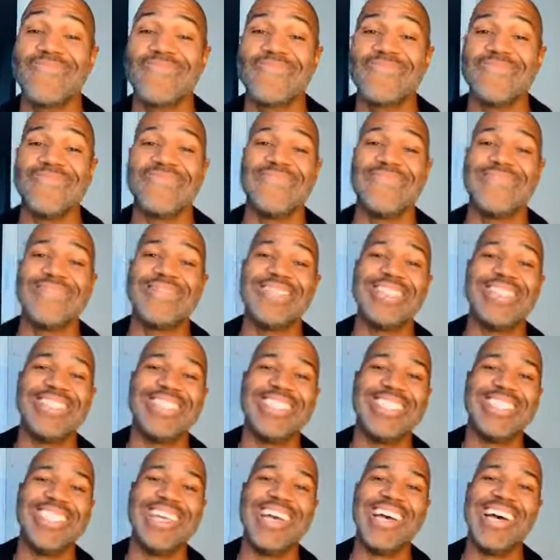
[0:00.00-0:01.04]

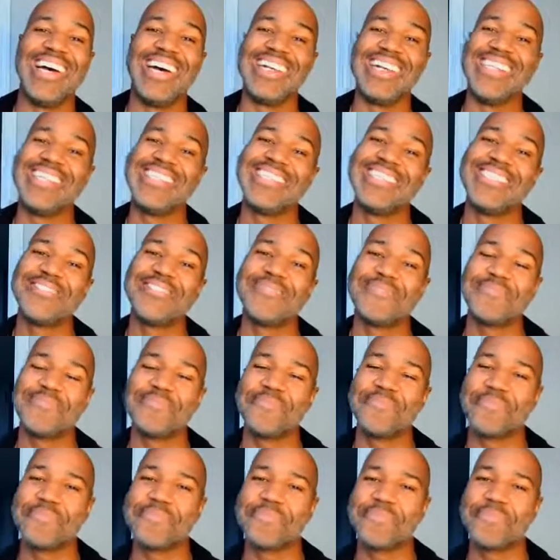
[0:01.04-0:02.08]

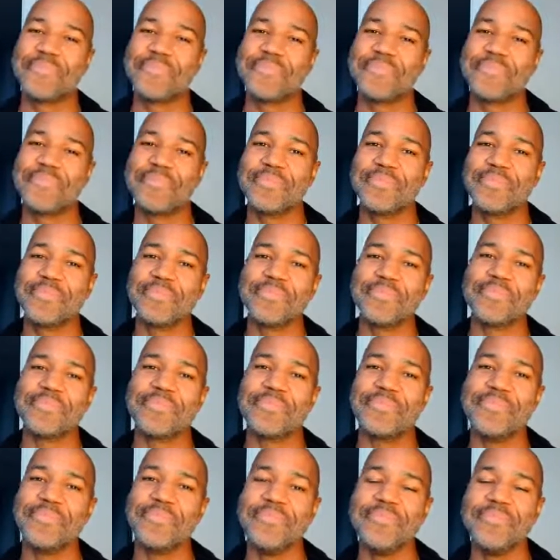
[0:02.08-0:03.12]

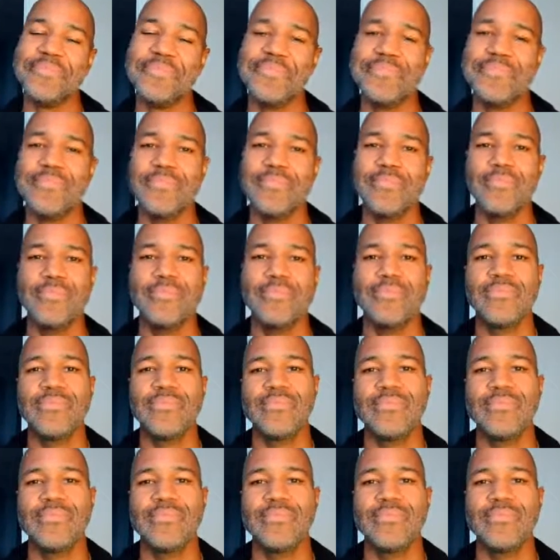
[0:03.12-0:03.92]
The person shown says nothing.